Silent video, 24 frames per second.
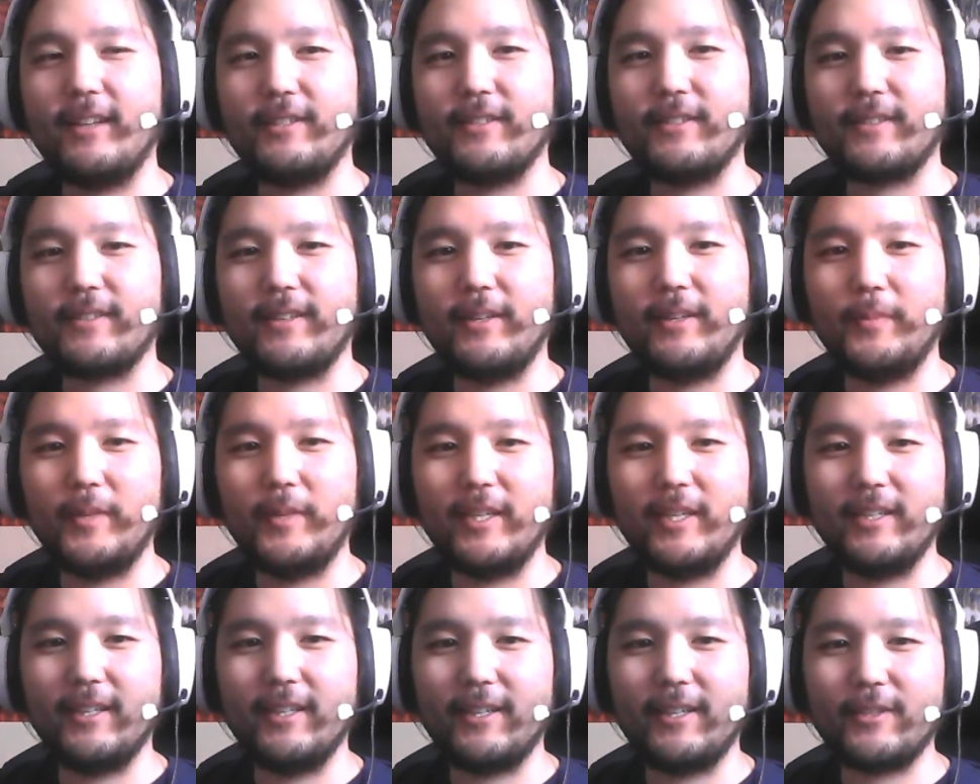going to be,
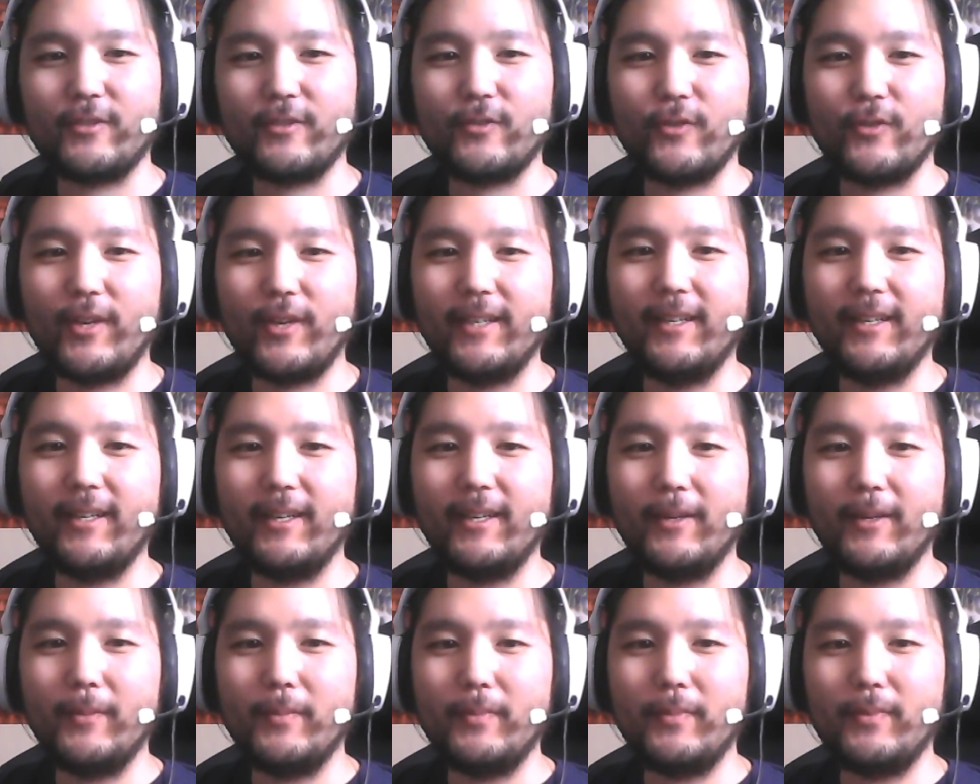like, straight
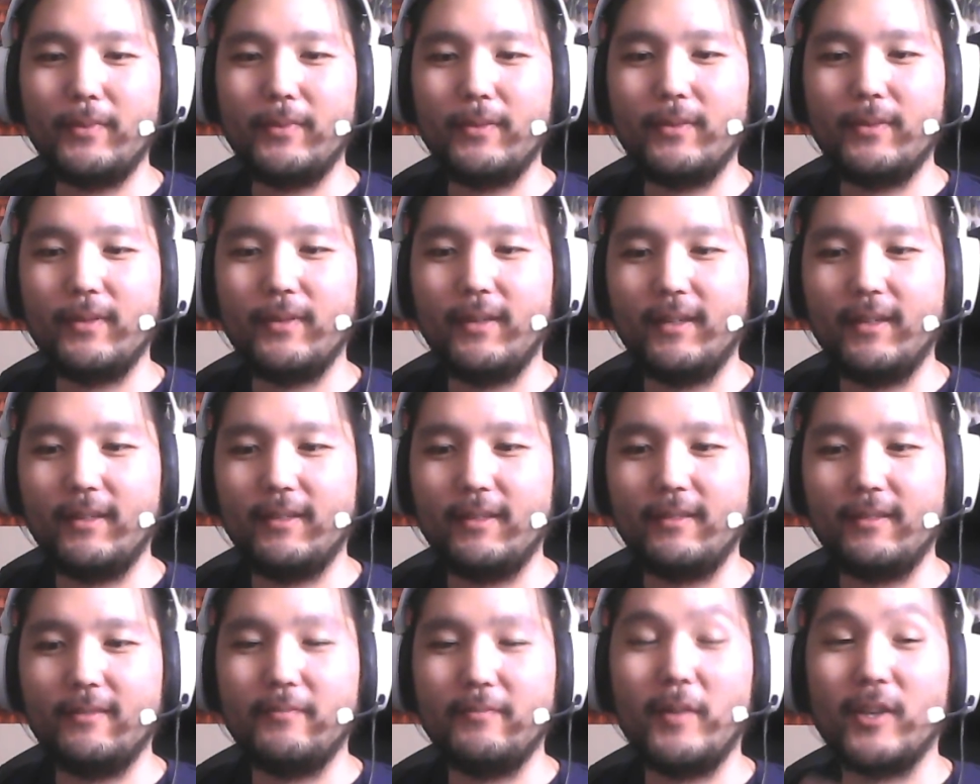up
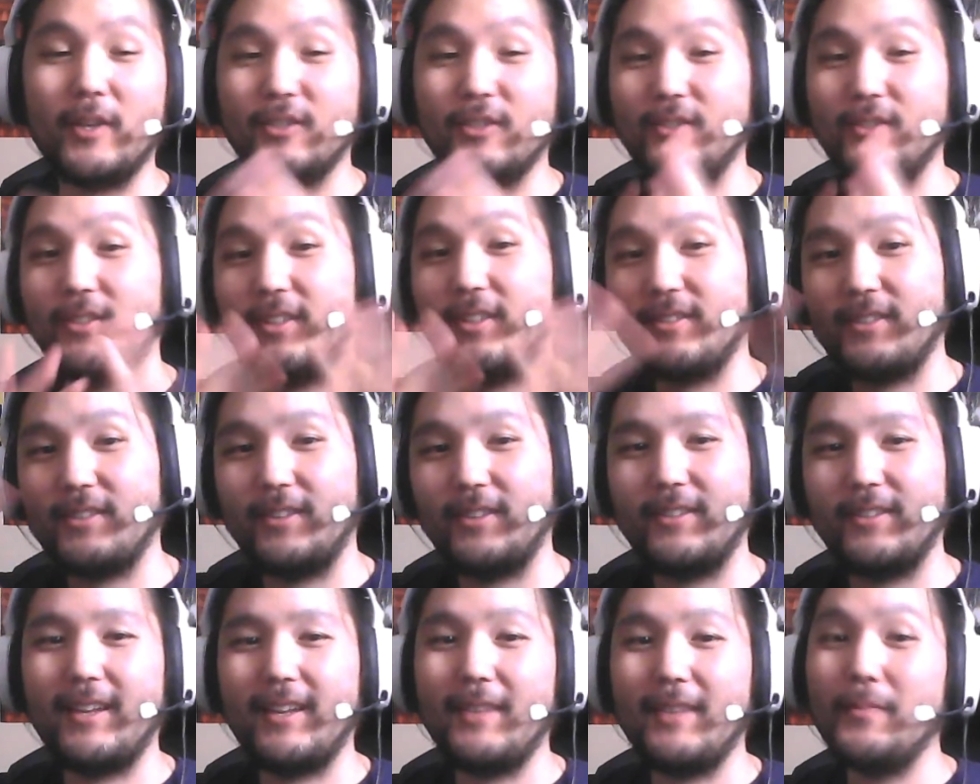martial arts all
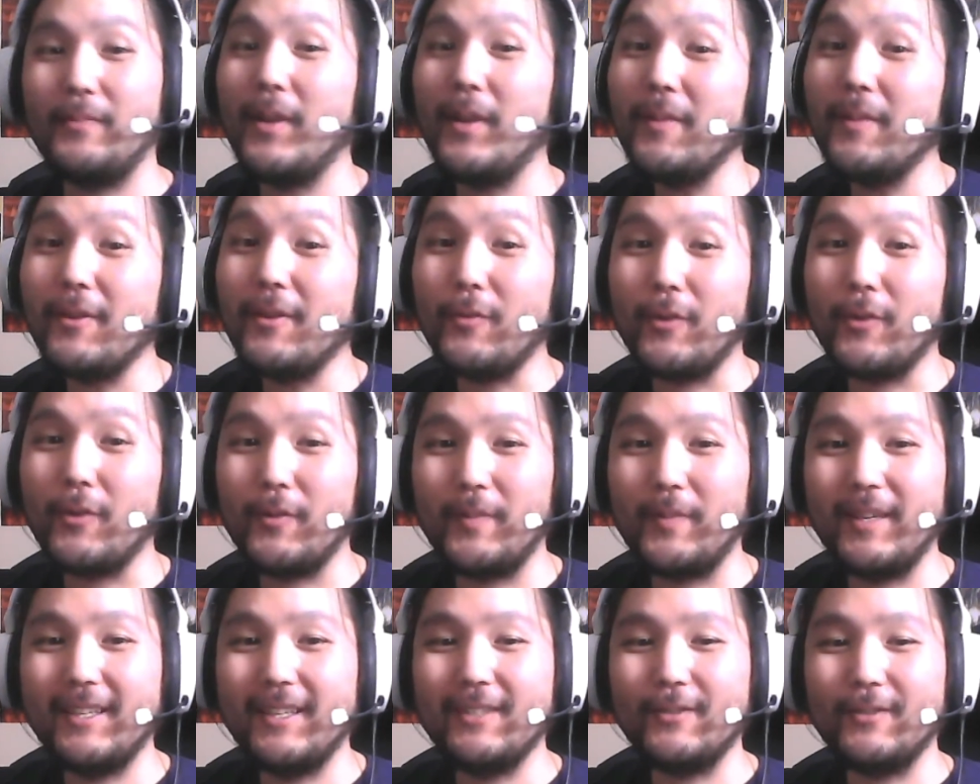the time. Maybe it will
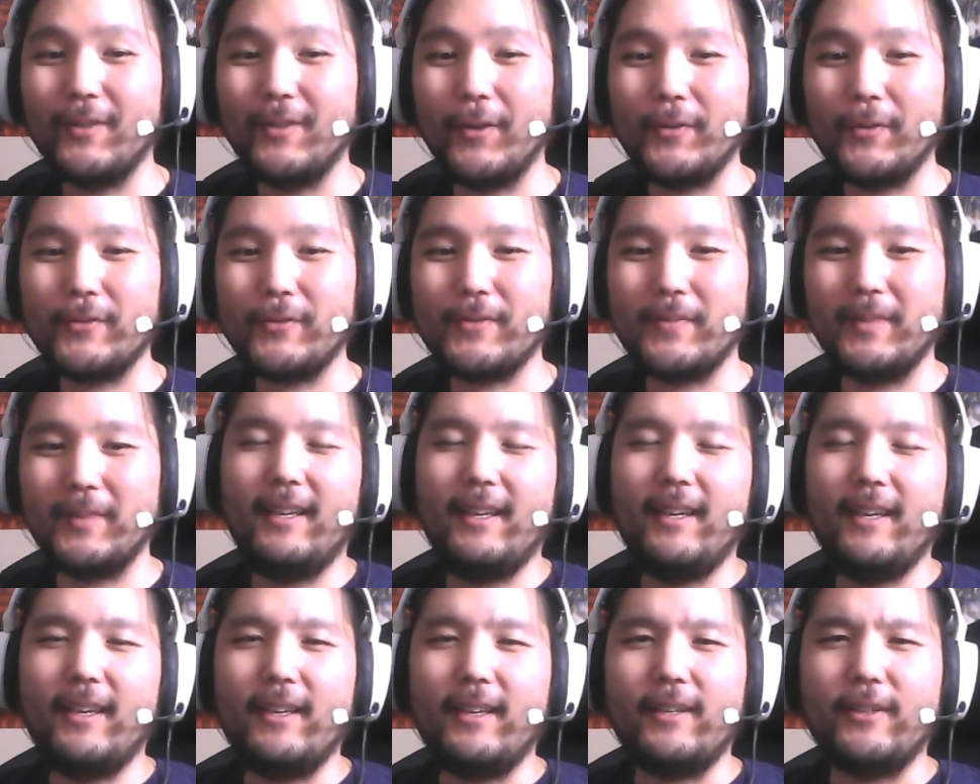be, who knows, but
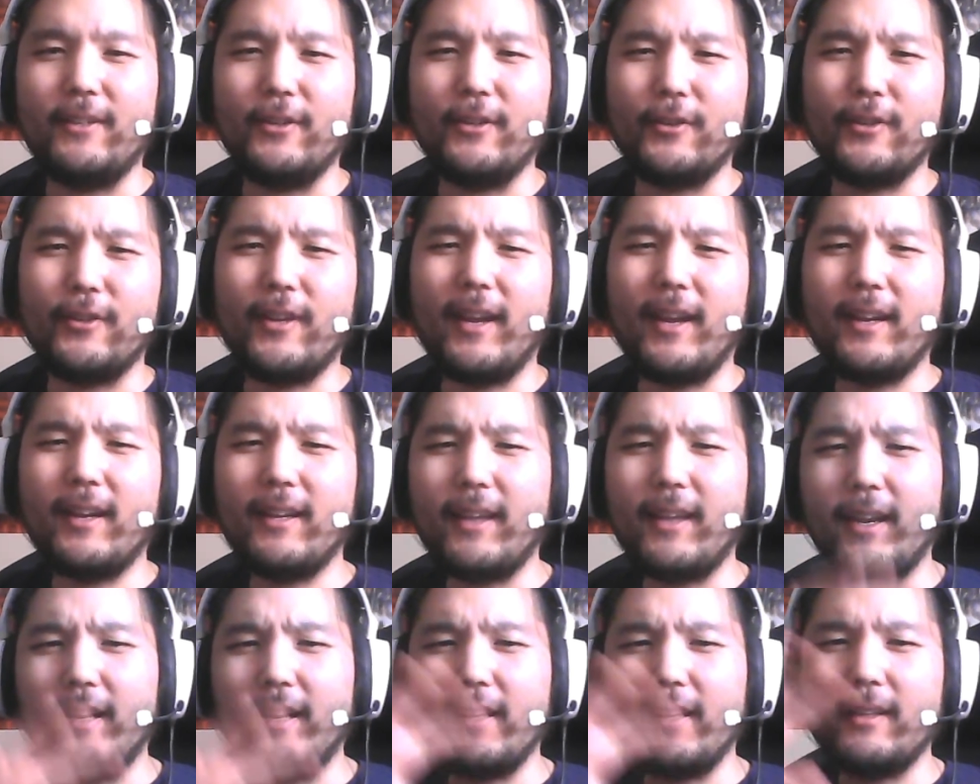you know, you're kind of
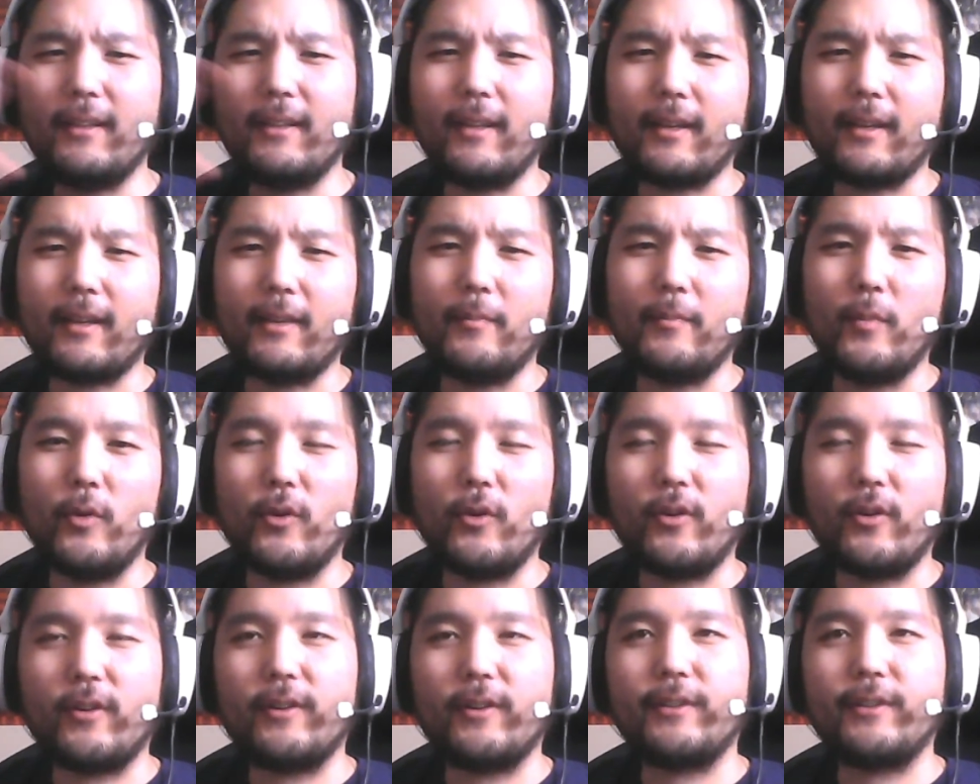getting like a more